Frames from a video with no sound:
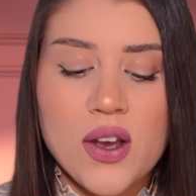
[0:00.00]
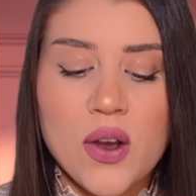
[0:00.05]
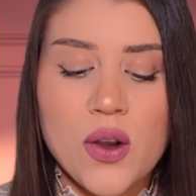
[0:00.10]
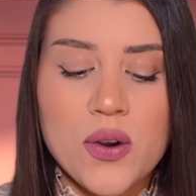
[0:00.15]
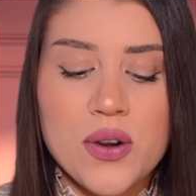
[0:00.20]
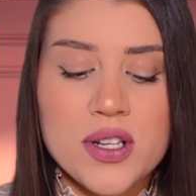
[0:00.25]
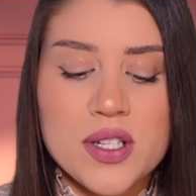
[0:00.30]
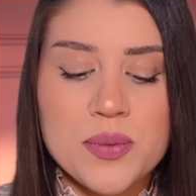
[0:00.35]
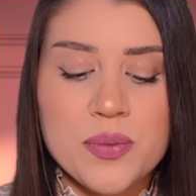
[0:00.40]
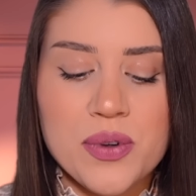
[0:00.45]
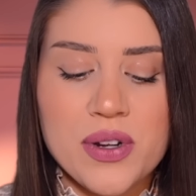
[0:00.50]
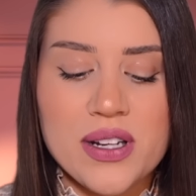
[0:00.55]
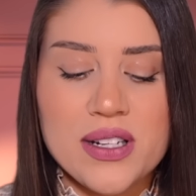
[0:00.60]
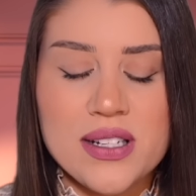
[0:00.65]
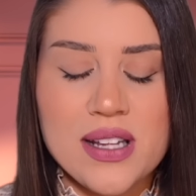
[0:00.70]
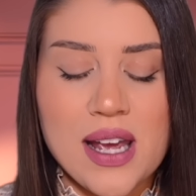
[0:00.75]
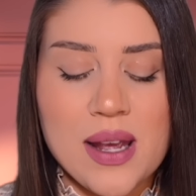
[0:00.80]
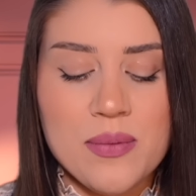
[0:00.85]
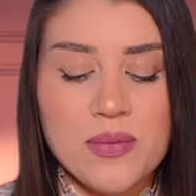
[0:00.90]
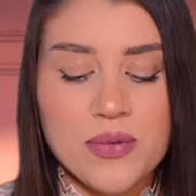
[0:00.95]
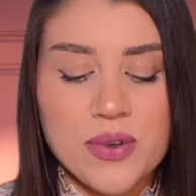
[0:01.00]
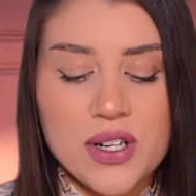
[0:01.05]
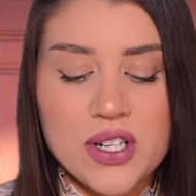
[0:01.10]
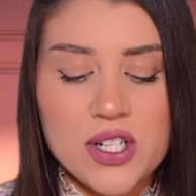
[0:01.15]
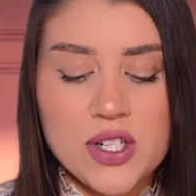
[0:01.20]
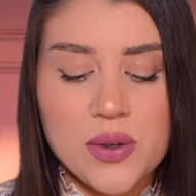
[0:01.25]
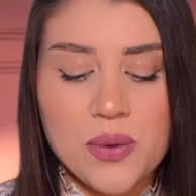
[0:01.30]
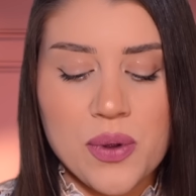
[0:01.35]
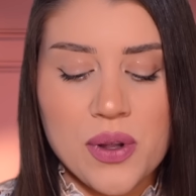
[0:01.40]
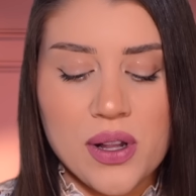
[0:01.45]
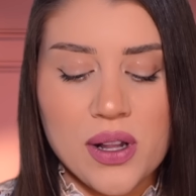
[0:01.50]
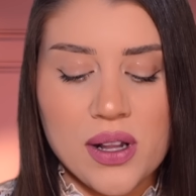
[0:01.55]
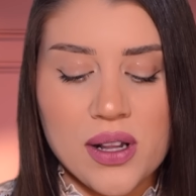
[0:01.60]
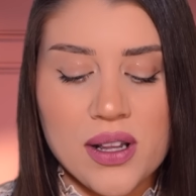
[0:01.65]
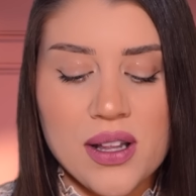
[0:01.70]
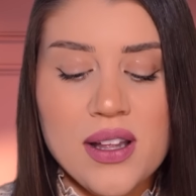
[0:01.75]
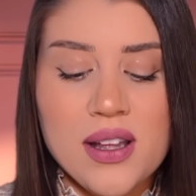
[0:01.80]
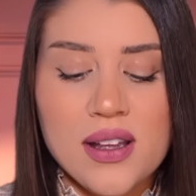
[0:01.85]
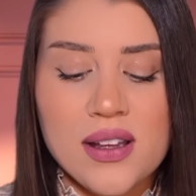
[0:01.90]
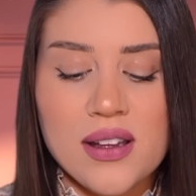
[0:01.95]
or a springtime ritual
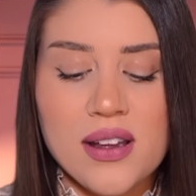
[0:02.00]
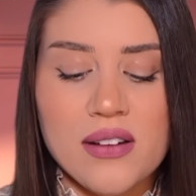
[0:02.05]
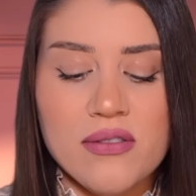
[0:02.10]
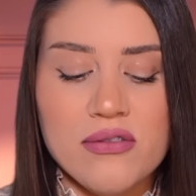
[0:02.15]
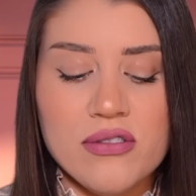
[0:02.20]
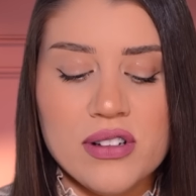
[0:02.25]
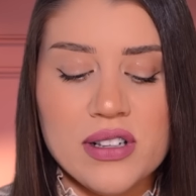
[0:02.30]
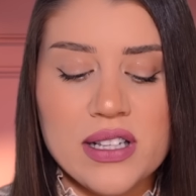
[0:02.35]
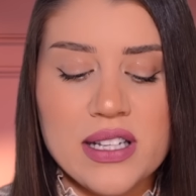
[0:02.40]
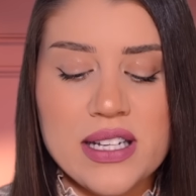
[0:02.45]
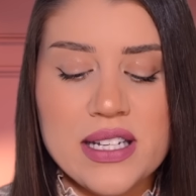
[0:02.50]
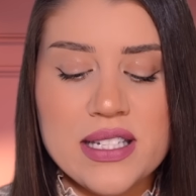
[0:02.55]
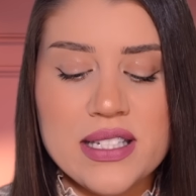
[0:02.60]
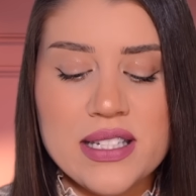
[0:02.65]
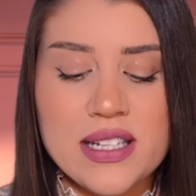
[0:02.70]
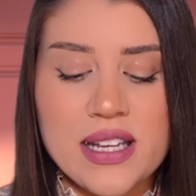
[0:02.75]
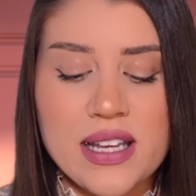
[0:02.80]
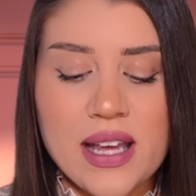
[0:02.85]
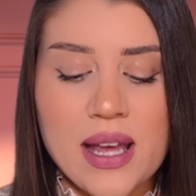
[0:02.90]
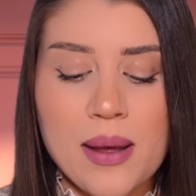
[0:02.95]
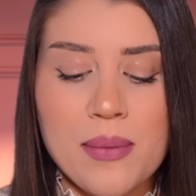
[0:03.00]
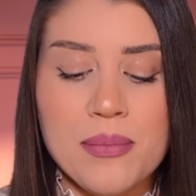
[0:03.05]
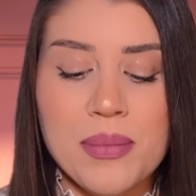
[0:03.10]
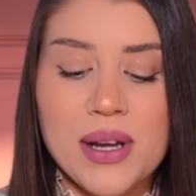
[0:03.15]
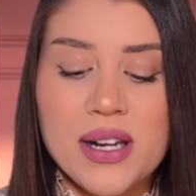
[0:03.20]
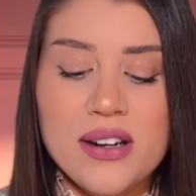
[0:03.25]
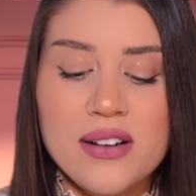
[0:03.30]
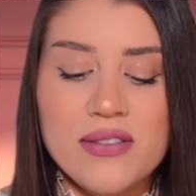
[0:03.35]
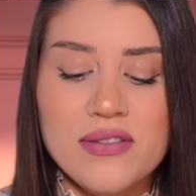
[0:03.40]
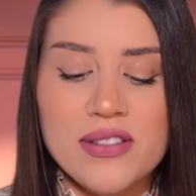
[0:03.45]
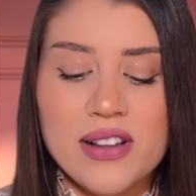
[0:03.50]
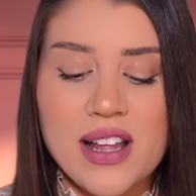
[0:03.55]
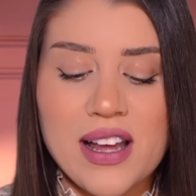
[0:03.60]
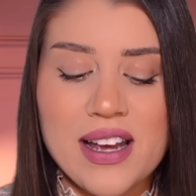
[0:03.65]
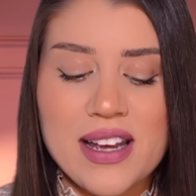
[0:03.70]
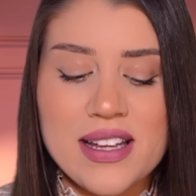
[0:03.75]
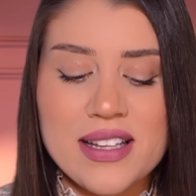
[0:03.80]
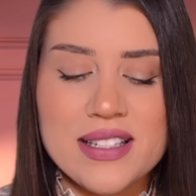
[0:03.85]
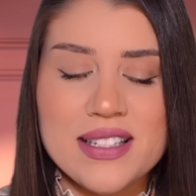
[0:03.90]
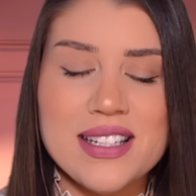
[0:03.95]
of releasing
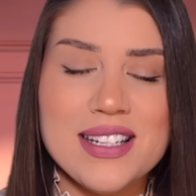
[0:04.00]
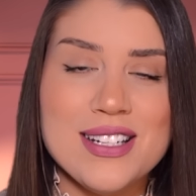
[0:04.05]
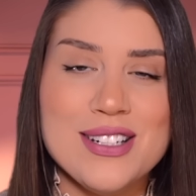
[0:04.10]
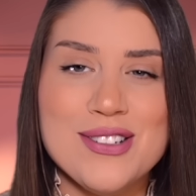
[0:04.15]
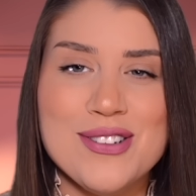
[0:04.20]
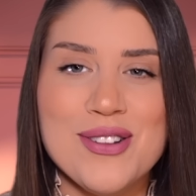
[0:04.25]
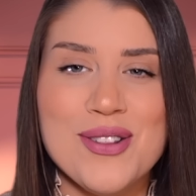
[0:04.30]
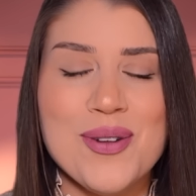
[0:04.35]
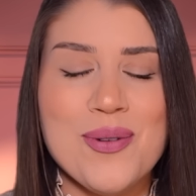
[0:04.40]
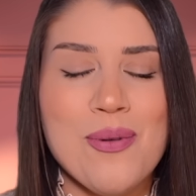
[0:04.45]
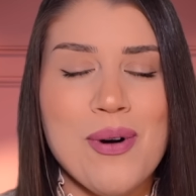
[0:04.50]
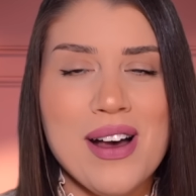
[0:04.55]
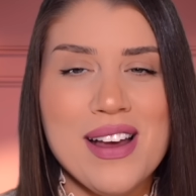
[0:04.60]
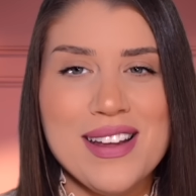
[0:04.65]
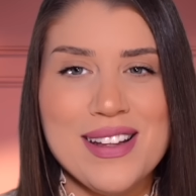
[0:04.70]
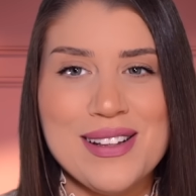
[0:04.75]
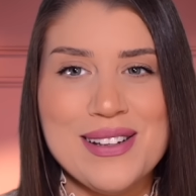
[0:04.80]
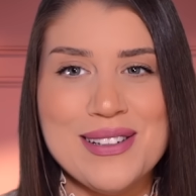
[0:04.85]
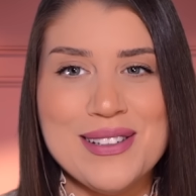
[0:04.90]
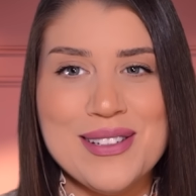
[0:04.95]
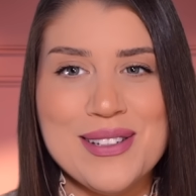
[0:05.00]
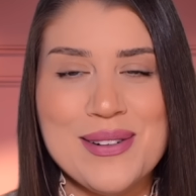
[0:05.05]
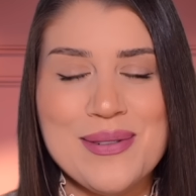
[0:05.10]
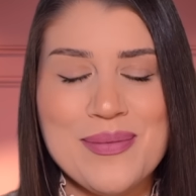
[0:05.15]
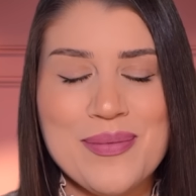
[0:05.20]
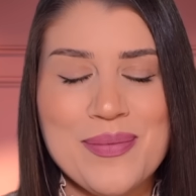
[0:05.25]
butterflies into the wild?